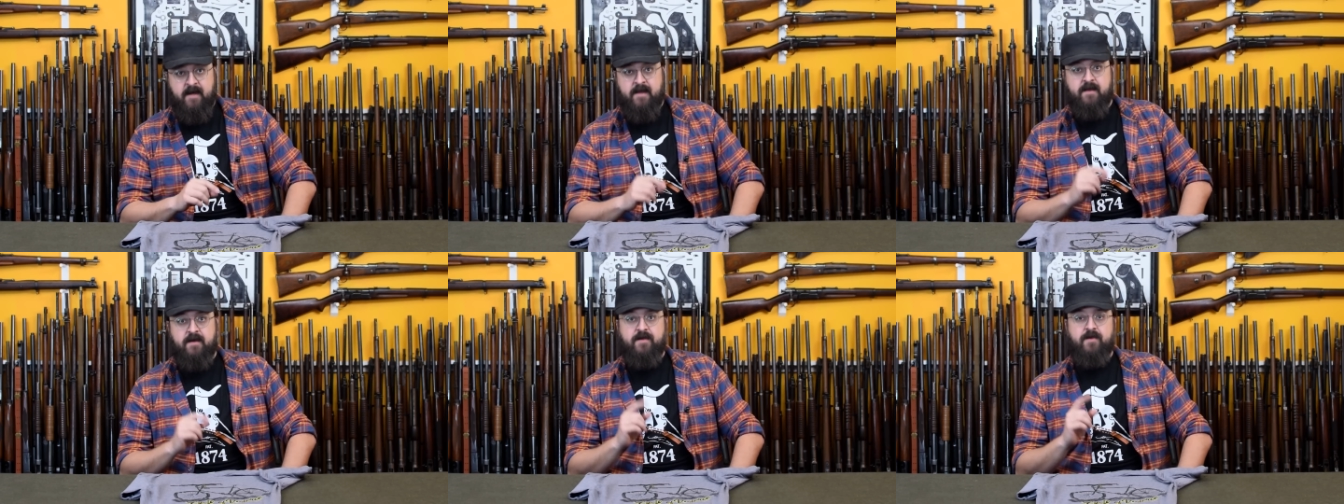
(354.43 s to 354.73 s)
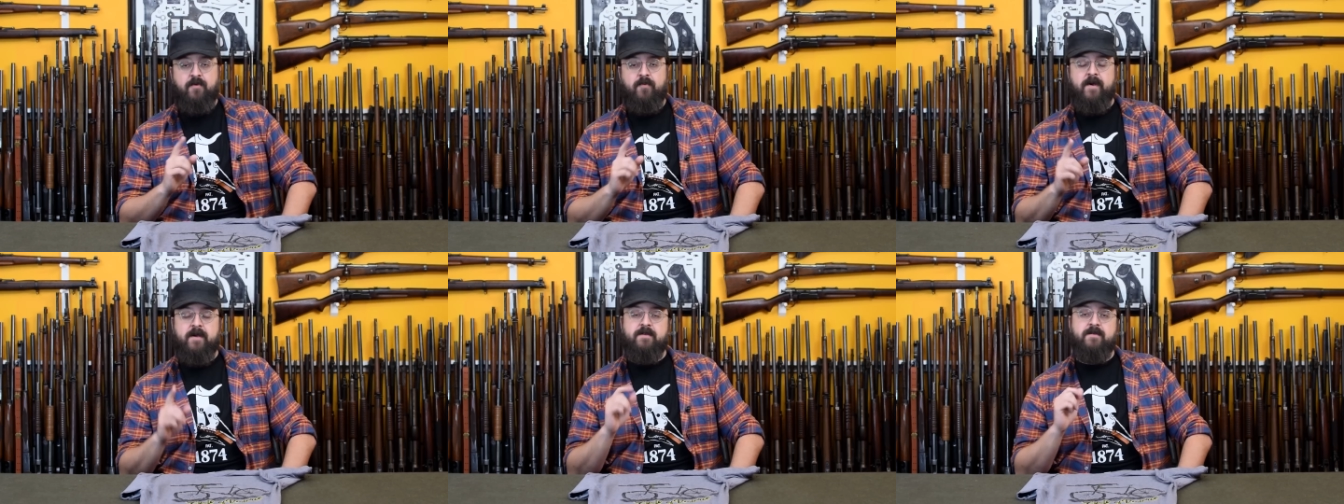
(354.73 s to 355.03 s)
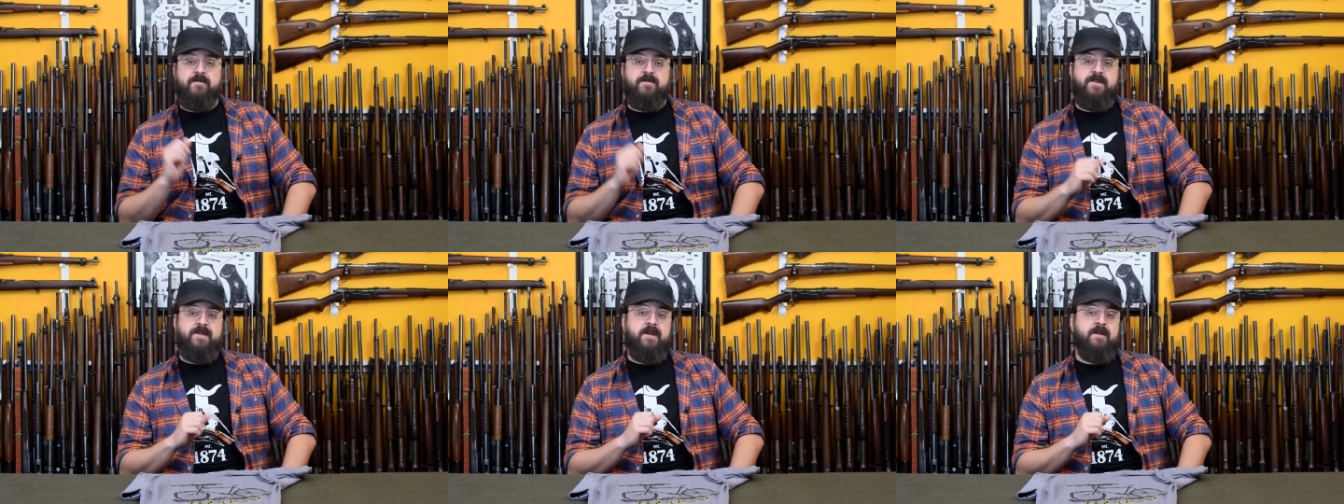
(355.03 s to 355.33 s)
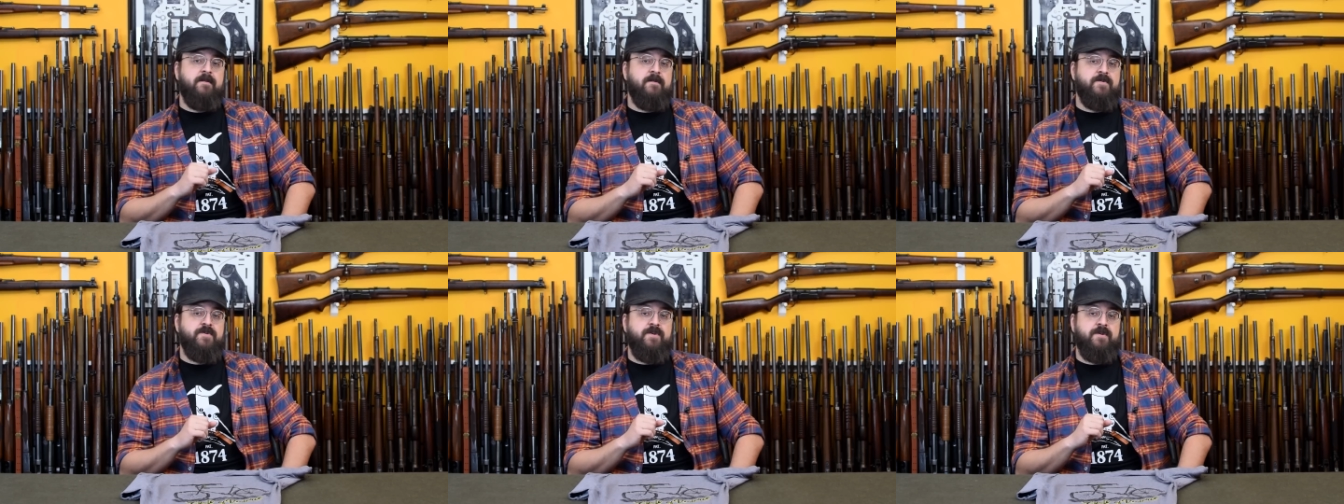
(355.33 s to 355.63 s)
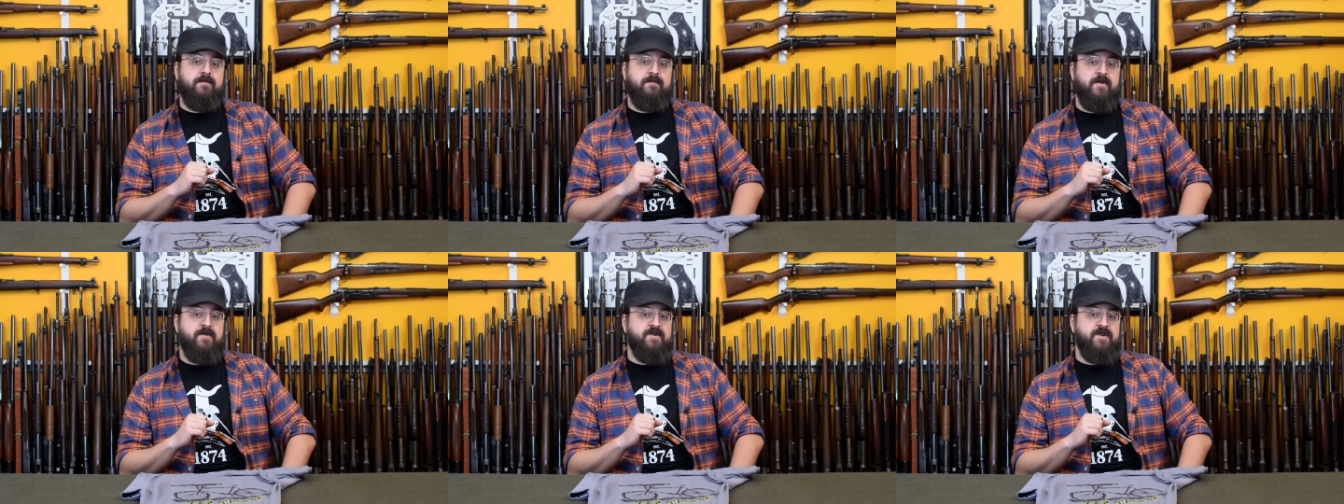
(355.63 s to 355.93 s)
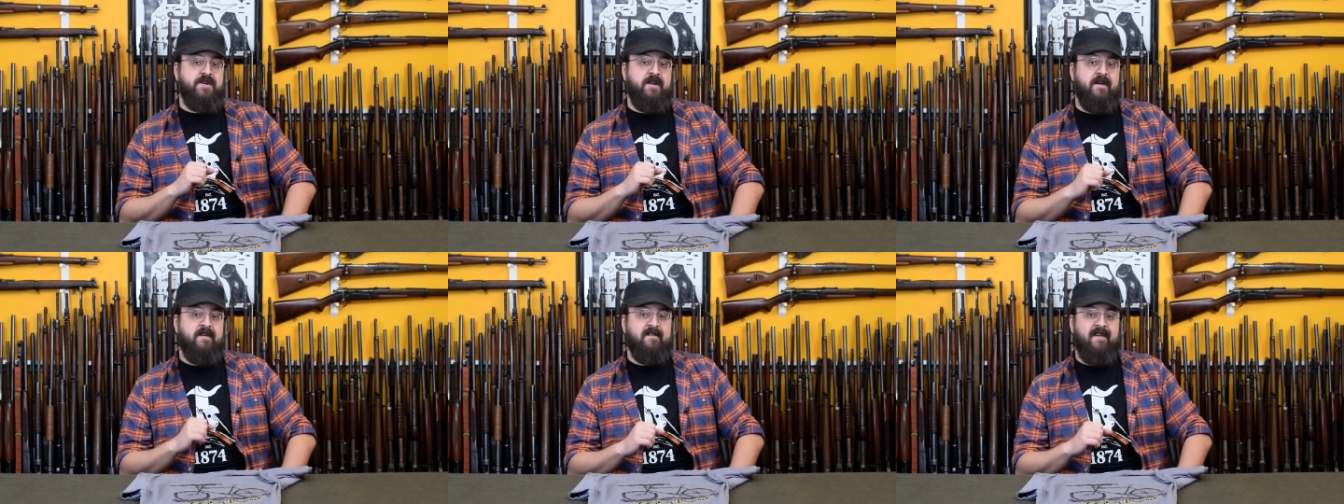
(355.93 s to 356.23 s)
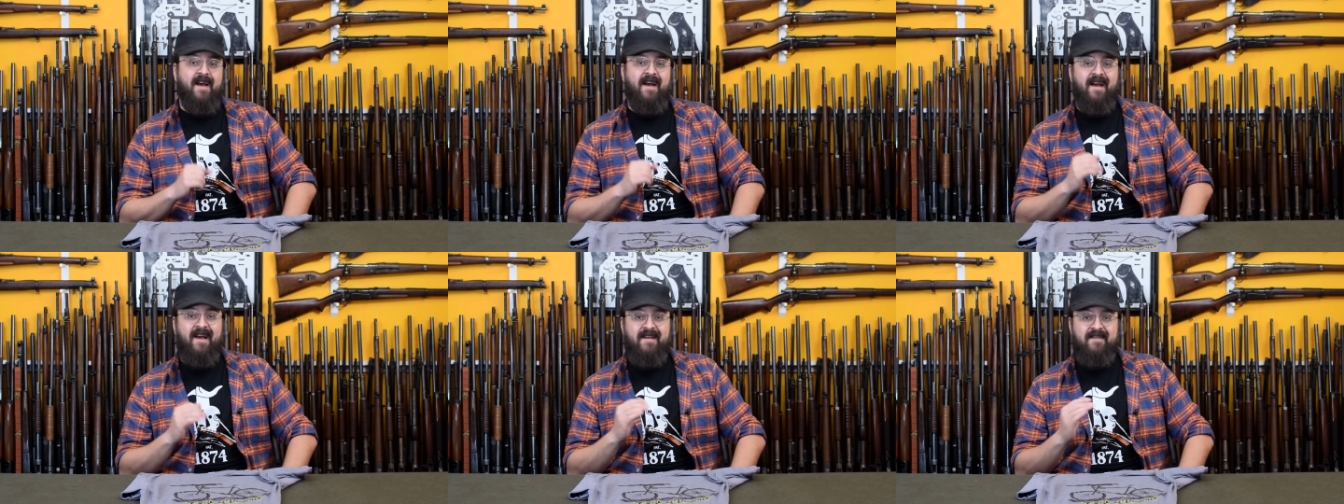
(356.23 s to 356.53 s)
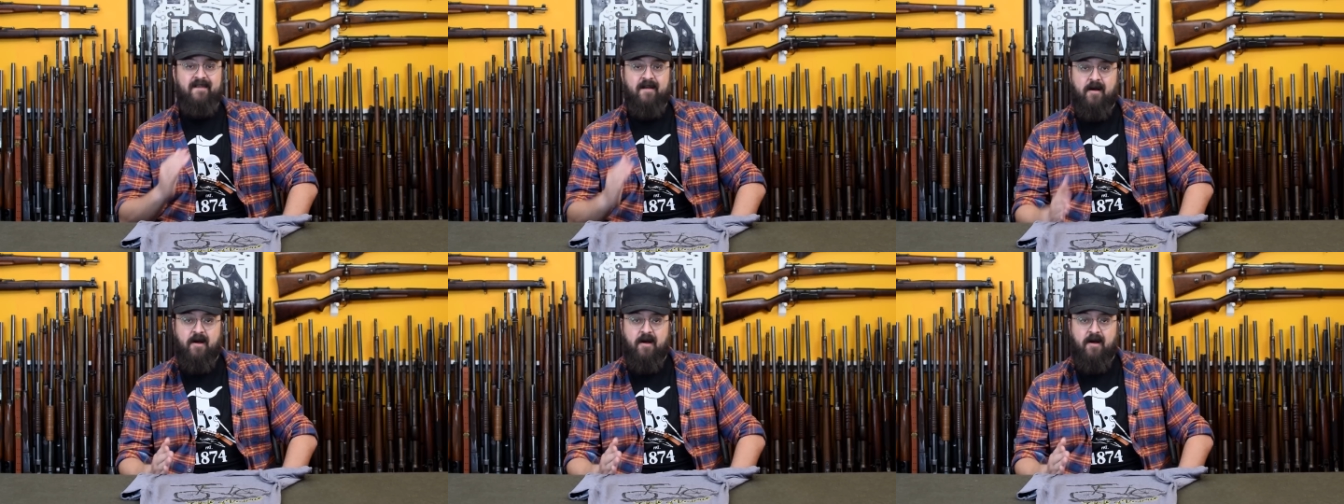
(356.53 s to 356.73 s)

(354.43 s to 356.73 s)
that you wear your C&Rsenal merchandise as